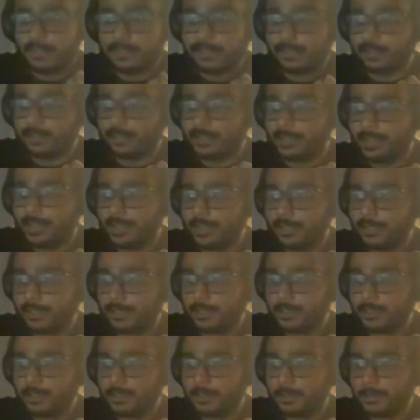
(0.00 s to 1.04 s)
there's
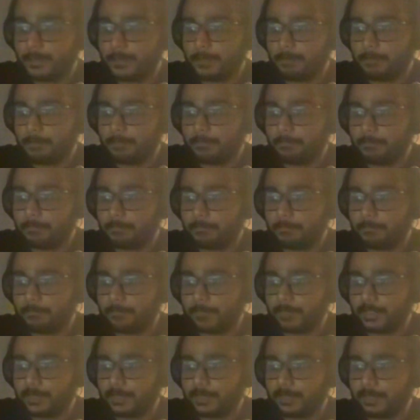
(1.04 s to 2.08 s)
uh,
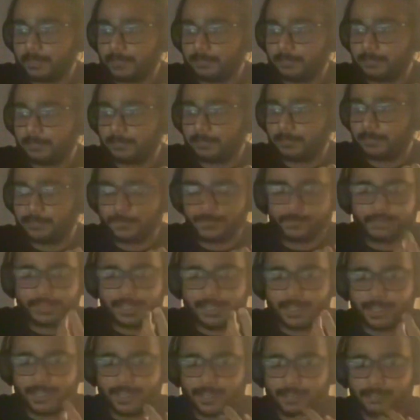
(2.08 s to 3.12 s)
um,
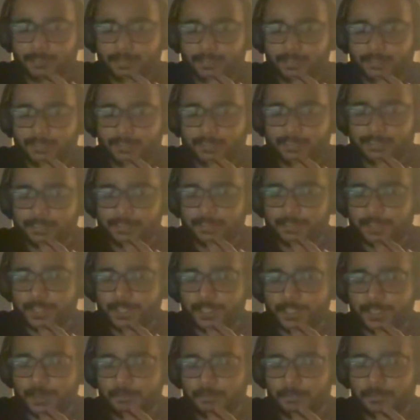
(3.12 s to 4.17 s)
I can't believe I can
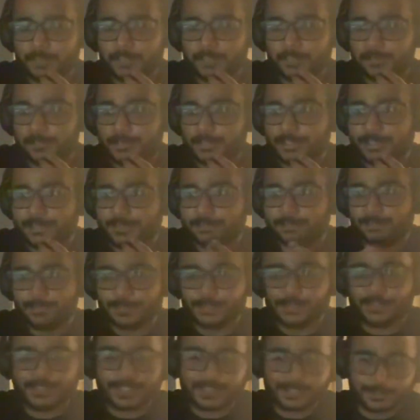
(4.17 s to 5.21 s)
only name one, but
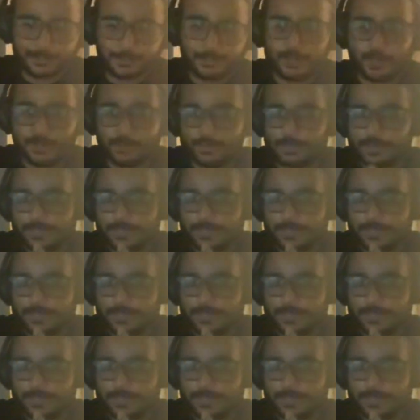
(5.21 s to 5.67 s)
because that's who I